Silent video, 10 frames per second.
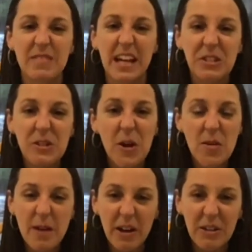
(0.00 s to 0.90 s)
As you go
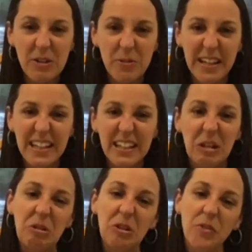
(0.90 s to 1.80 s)
about your week,
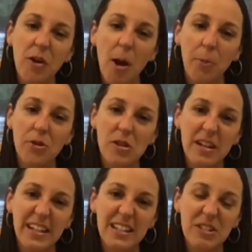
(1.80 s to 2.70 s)
look for
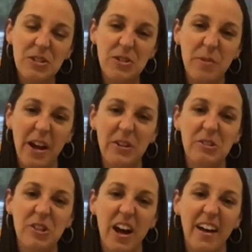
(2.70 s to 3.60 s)
opportunities to remind your
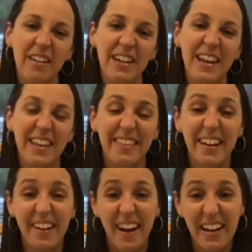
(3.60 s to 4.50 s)
child
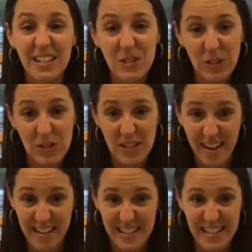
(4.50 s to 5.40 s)
that God is good to
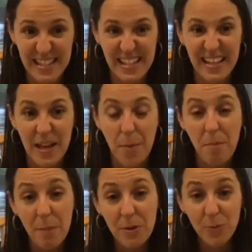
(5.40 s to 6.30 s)
us.
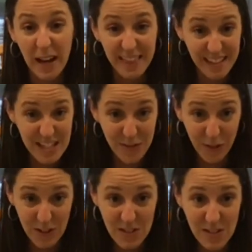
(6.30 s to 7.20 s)
Maybe write this
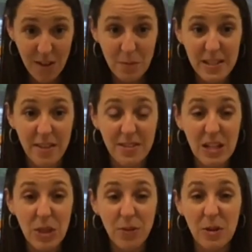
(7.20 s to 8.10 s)
verse, Psalm
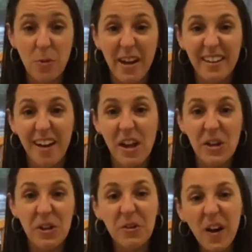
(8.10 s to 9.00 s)
73 1, on a
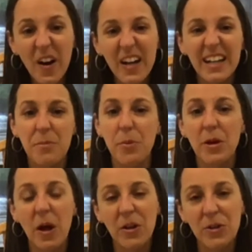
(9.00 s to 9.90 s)
note card and put
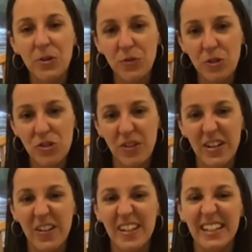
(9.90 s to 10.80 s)
it on your
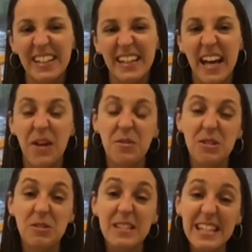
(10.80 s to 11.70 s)
refrigerator. And when
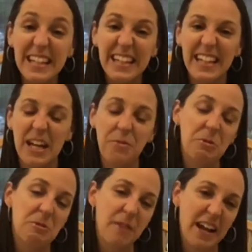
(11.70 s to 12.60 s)
you see it, it
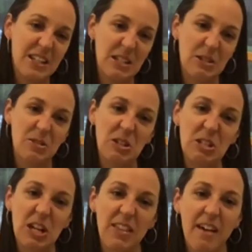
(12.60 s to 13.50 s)
will remind you to
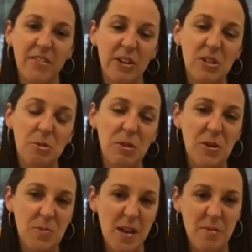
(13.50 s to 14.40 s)
share that verse with
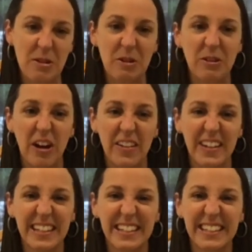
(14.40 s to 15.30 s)
your baby or crawler.